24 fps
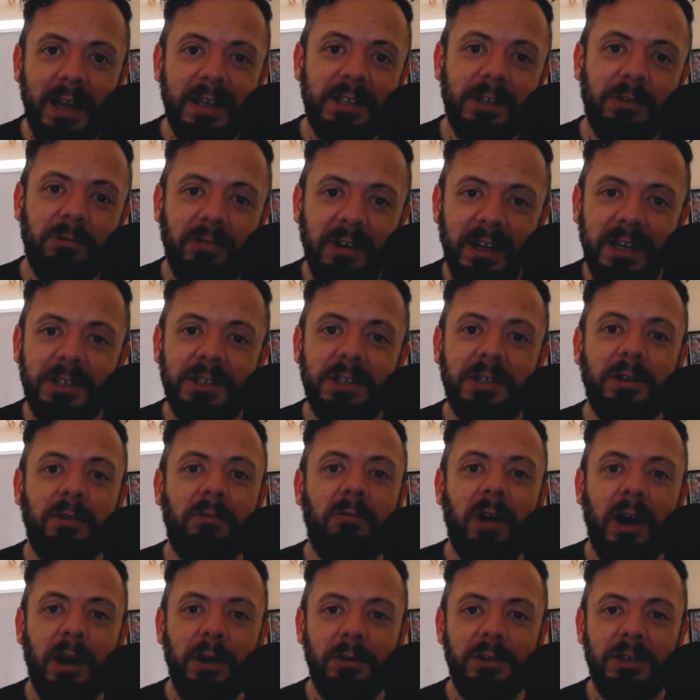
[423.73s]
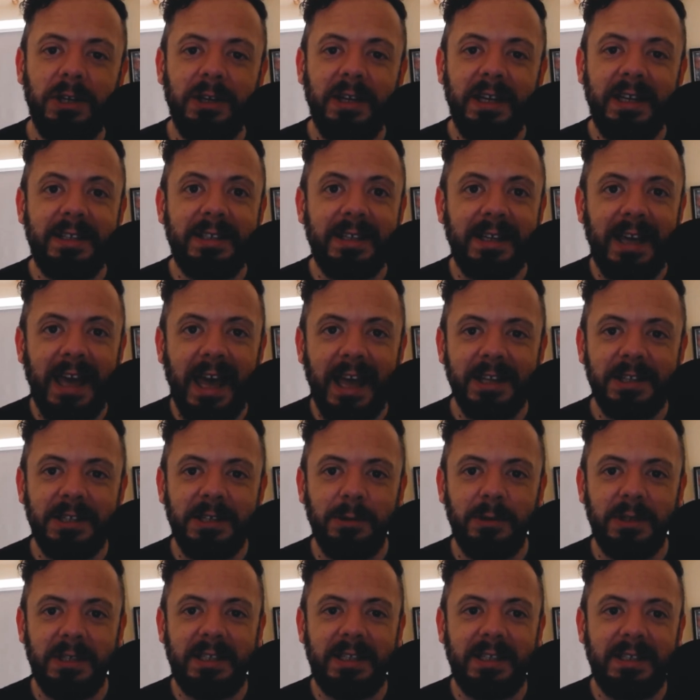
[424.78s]
to reach the road you need to get to
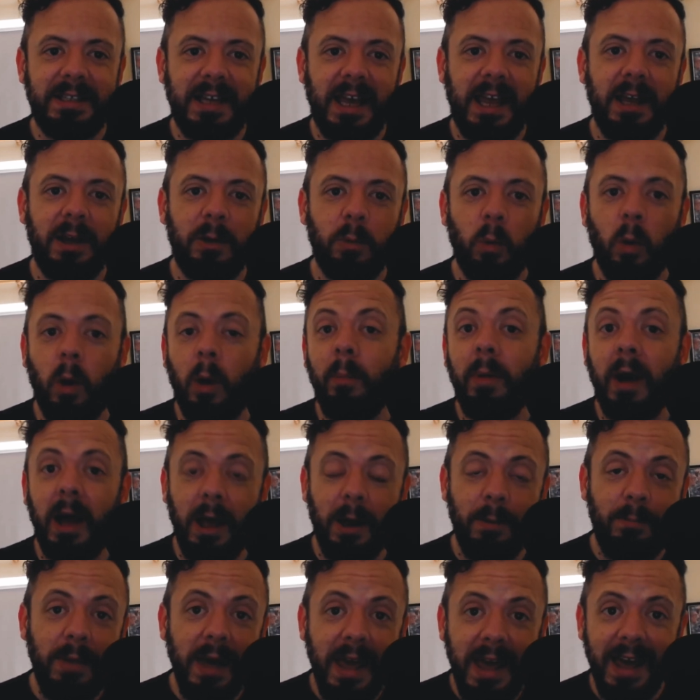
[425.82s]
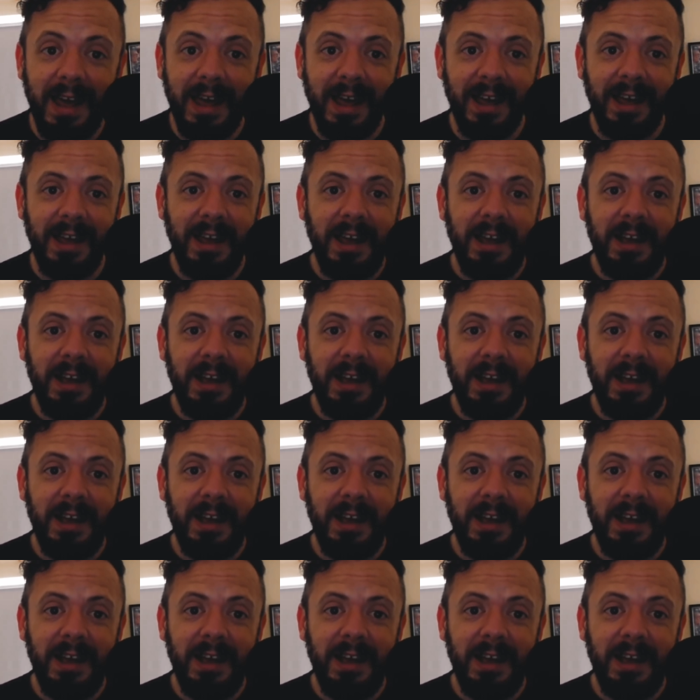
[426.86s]
is to take what might appear